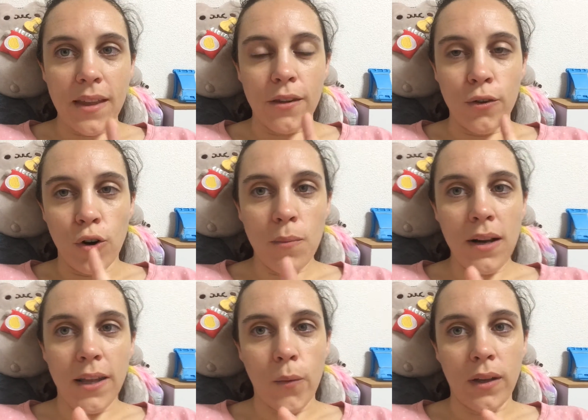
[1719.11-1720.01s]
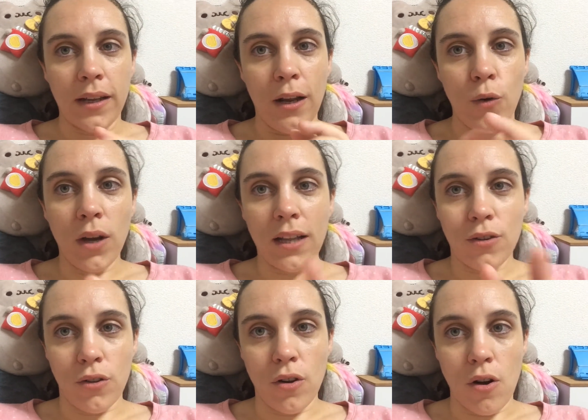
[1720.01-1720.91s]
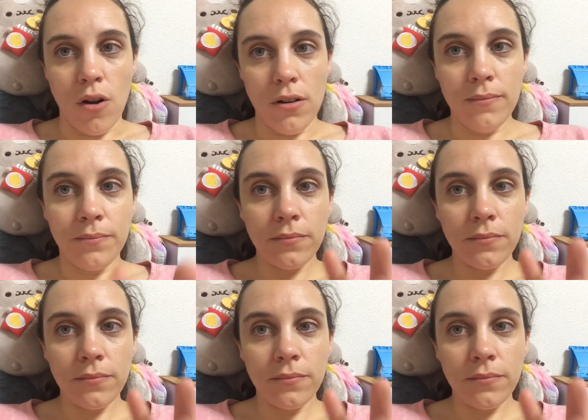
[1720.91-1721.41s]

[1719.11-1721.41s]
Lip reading: normally when I look at a doll,